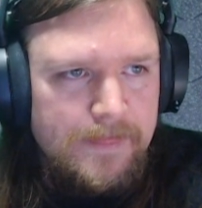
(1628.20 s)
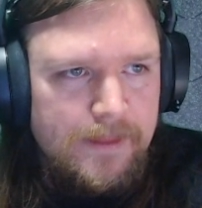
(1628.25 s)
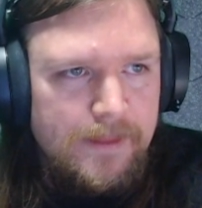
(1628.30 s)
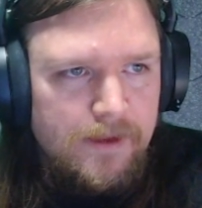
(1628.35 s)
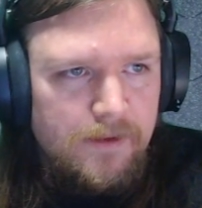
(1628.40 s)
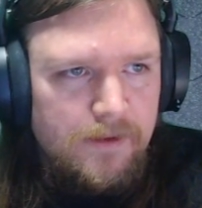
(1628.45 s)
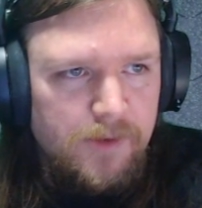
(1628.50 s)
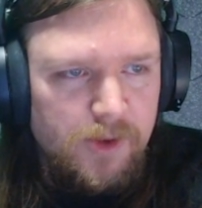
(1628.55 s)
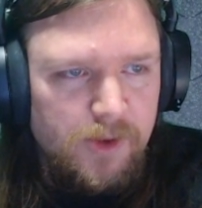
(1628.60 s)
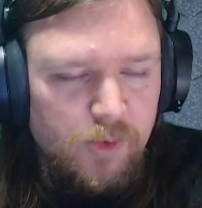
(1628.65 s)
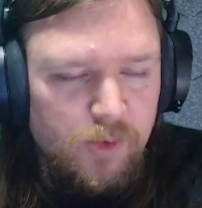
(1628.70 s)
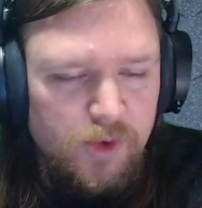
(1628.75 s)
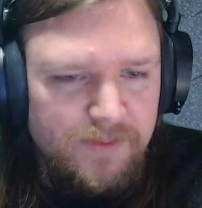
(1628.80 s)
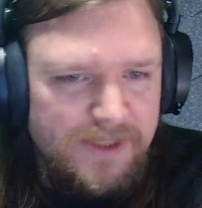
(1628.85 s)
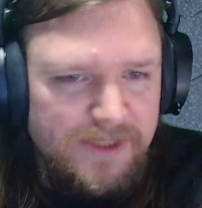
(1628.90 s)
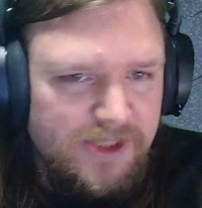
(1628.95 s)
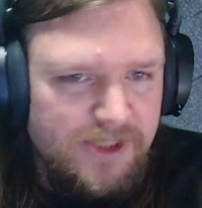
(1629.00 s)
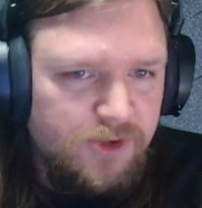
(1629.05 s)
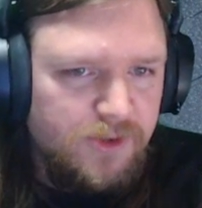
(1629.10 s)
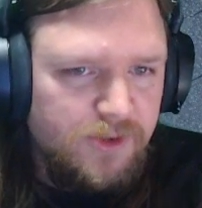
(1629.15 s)
But it wouldn't
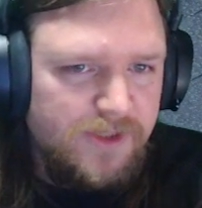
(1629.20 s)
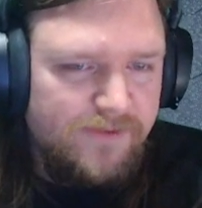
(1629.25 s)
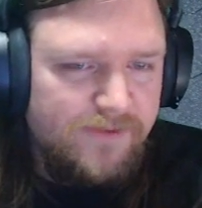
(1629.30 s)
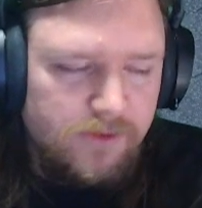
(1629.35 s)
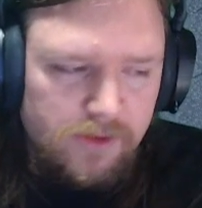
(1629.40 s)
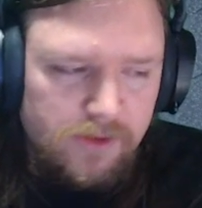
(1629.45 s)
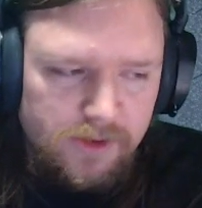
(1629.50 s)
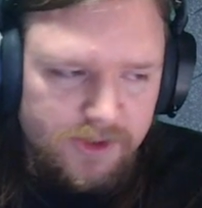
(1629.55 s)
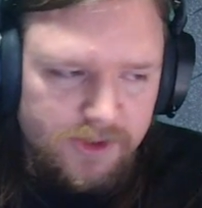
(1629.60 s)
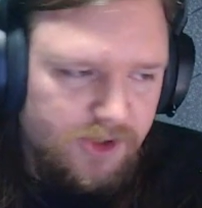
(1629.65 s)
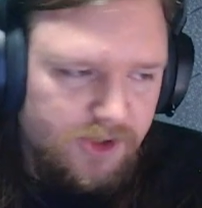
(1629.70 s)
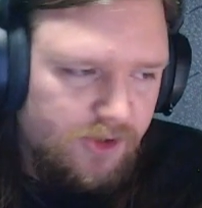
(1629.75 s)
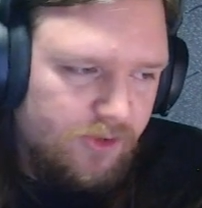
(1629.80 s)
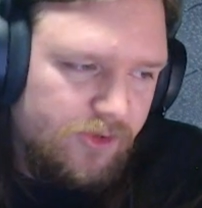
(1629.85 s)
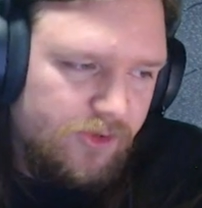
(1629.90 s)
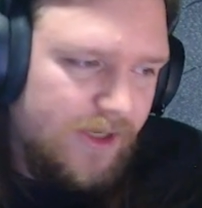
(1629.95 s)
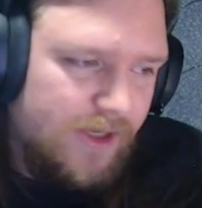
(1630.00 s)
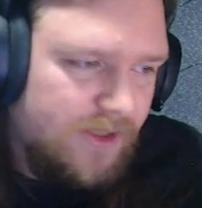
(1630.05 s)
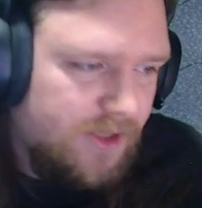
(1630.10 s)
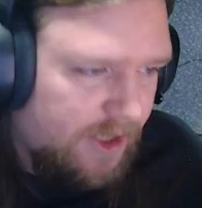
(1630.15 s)
be too difficult to
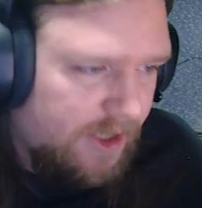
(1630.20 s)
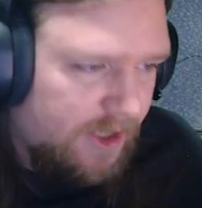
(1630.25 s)
create a